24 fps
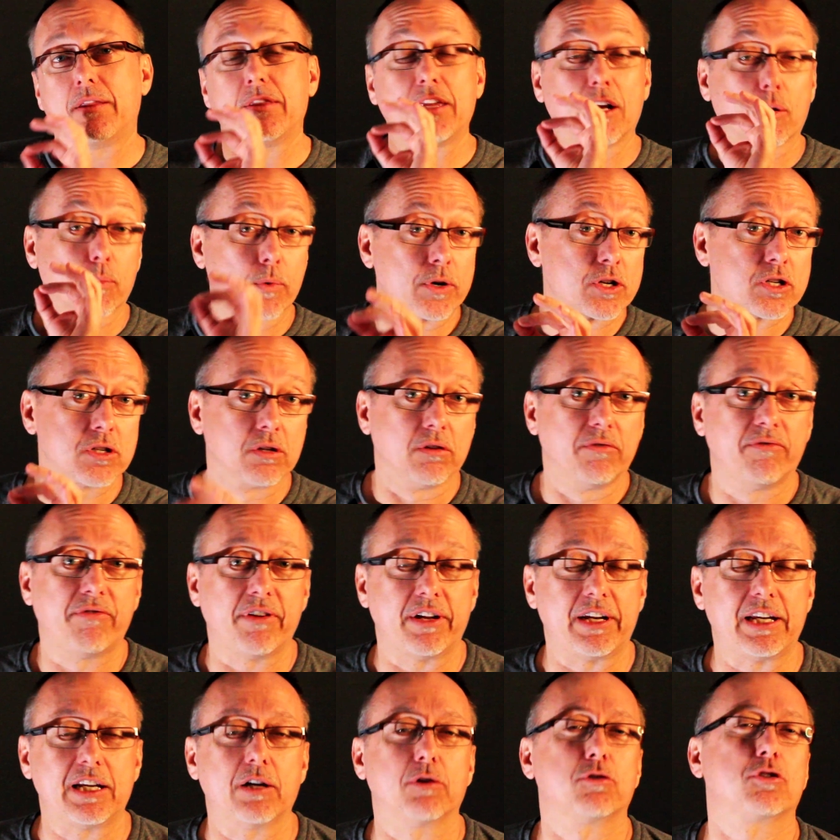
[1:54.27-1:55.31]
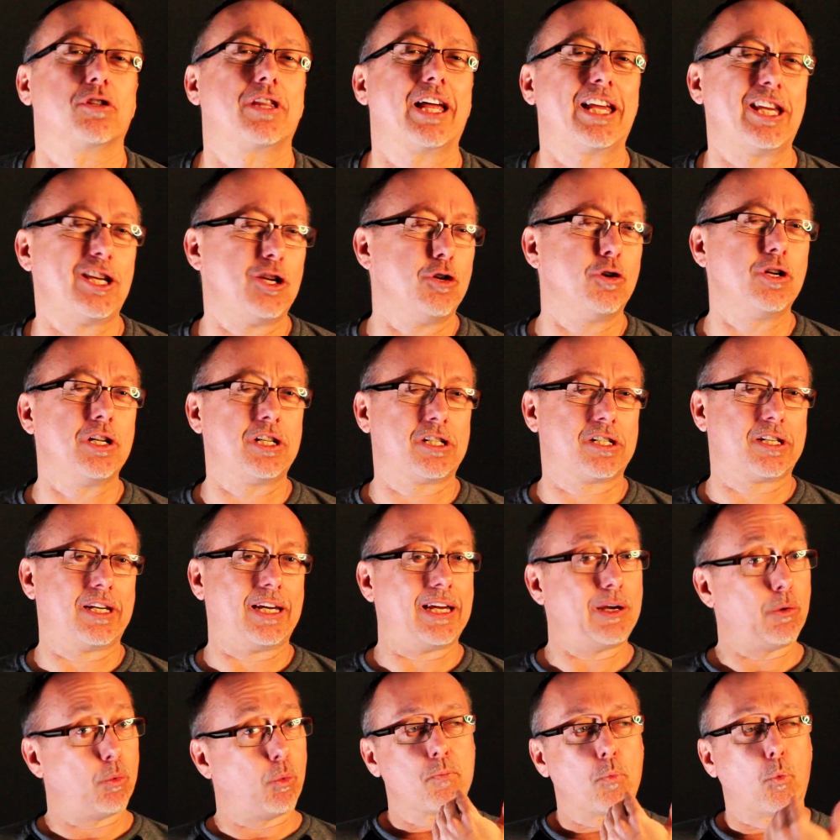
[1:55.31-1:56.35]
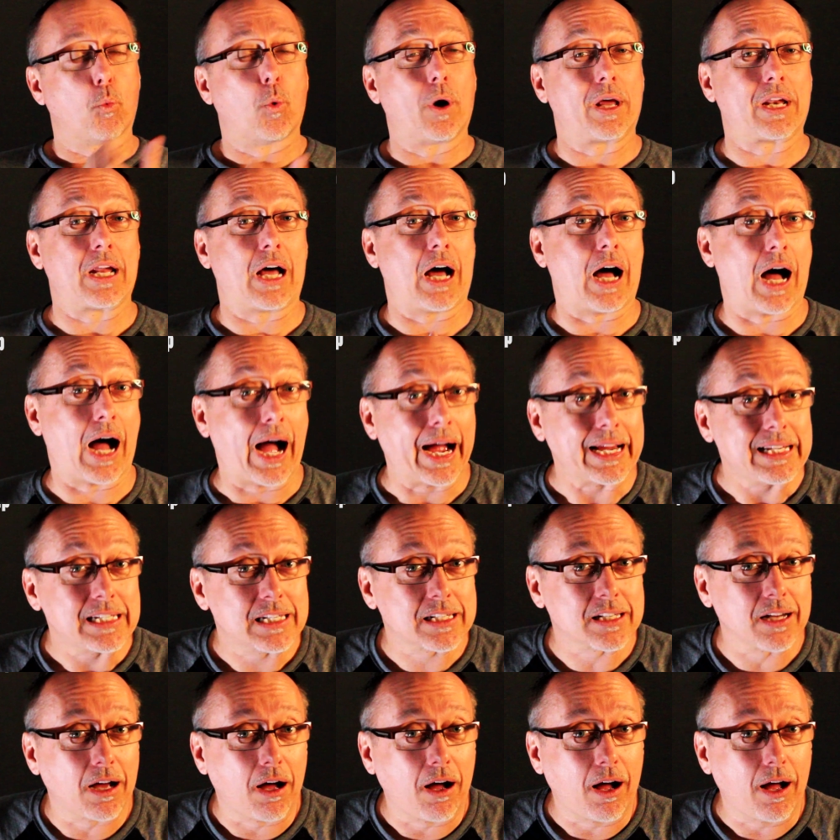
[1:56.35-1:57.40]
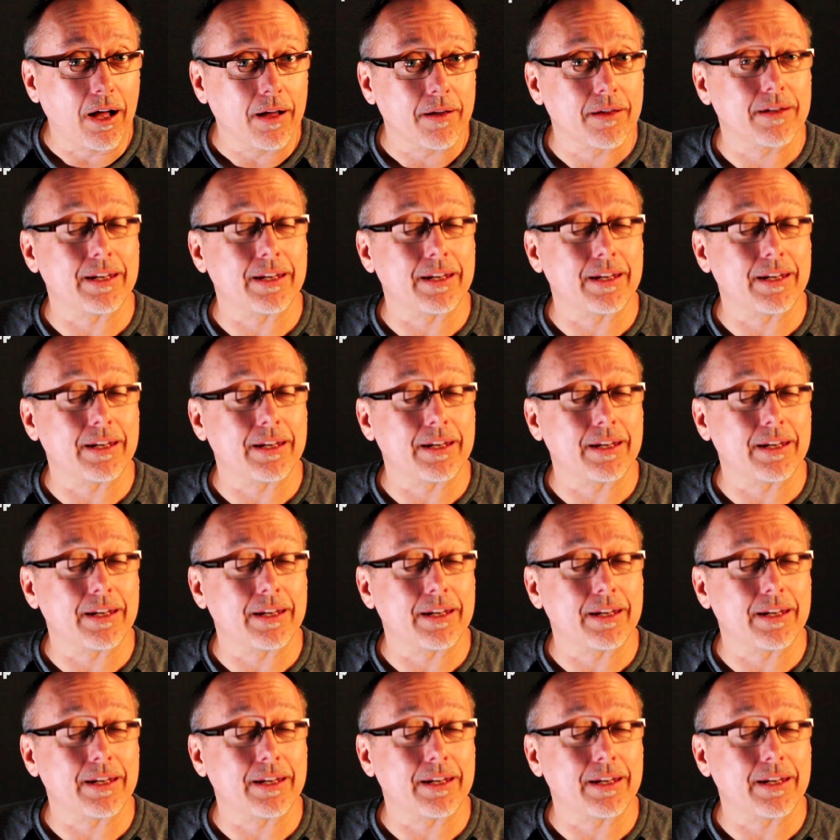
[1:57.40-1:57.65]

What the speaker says: the original video so that you can see what I saw,